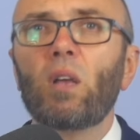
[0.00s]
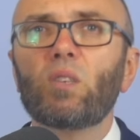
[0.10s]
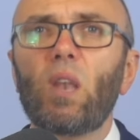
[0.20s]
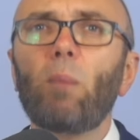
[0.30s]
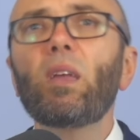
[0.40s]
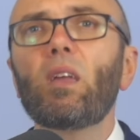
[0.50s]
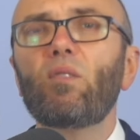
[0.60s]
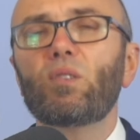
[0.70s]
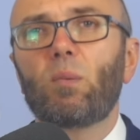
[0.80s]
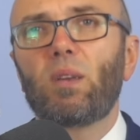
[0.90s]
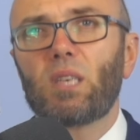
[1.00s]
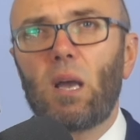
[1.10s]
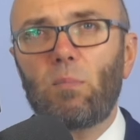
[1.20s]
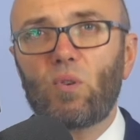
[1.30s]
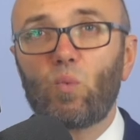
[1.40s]
So let me give you some
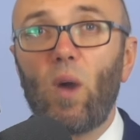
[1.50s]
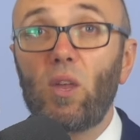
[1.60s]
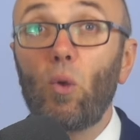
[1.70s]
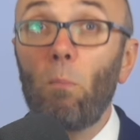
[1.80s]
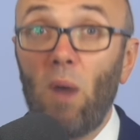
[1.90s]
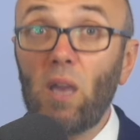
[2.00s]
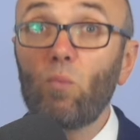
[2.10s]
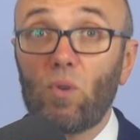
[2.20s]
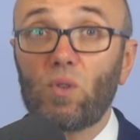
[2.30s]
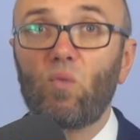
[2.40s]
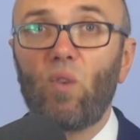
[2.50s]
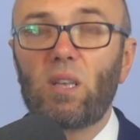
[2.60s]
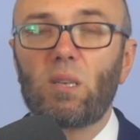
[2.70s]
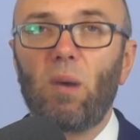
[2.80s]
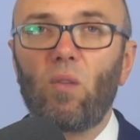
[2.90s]
examples where you might want to
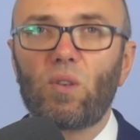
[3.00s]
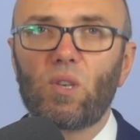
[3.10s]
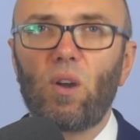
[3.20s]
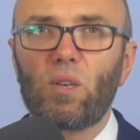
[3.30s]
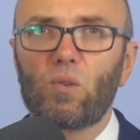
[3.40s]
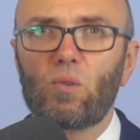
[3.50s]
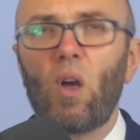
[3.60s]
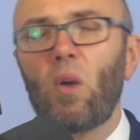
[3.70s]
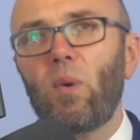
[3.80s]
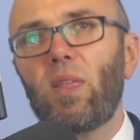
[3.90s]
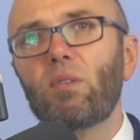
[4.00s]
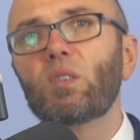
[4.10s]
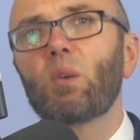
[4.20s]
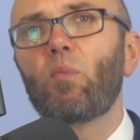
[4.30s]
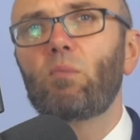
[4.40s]
write about the title, where there
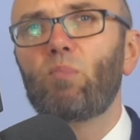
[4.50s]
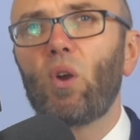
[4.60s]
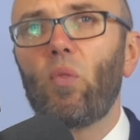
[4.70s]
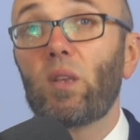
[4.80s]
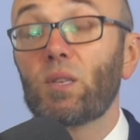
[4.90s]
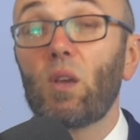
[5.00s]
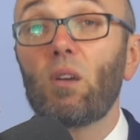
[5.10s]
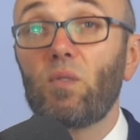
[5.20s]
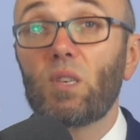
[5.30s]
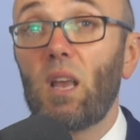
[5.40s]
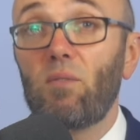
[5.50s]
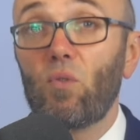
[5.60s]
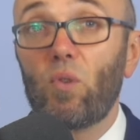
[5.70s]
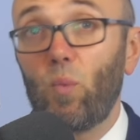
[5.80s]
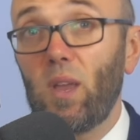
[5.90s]
is something beyond the surface
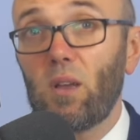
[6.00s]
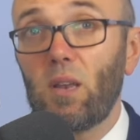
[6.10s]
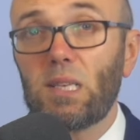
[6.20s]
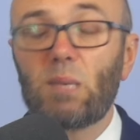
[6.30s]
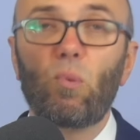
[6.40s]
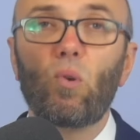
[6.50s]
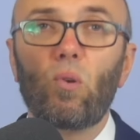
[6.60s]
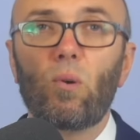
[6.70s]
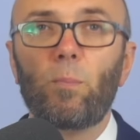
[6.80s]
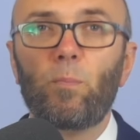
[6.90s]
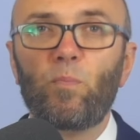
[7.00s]
level that we can explore.